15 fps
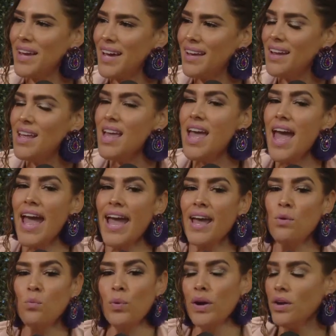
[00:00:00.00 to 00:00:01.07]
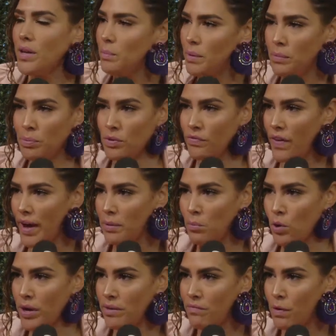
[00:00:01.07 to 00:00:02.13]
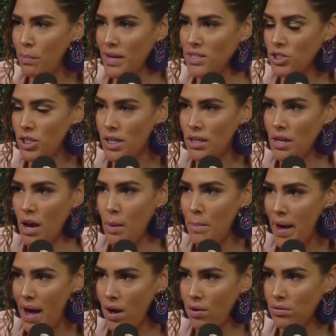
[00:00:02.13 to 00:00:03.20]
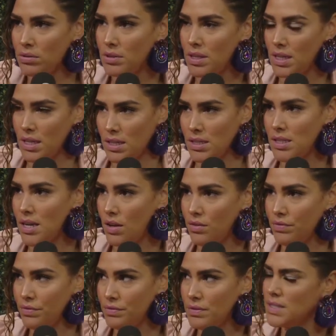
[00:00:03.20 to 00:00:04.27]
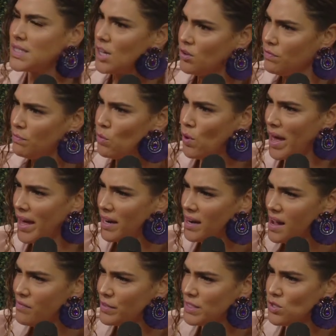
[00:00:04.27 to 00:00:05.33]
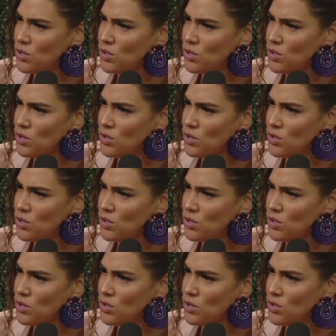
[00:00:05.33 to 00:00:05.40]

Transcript: that. And where can people find more information about the self self mujer conference?